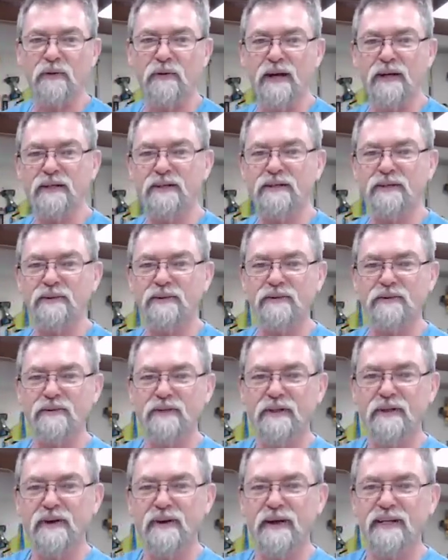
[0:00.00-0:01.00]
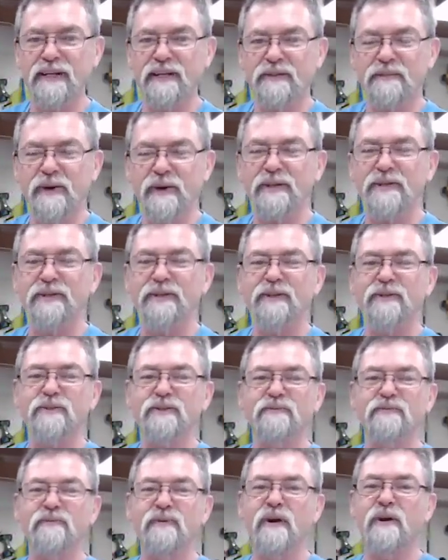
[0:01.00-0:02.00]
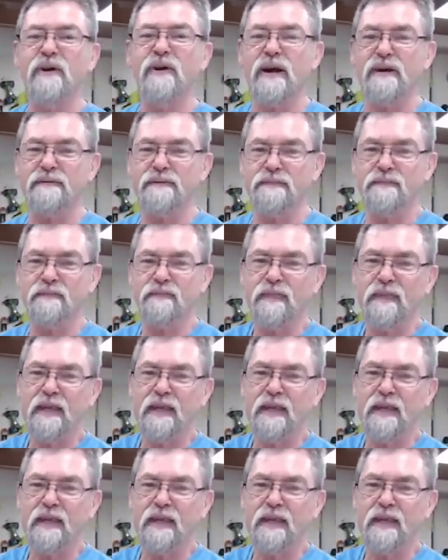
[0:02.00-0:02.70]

Grandkids, my excuse. Fair enough.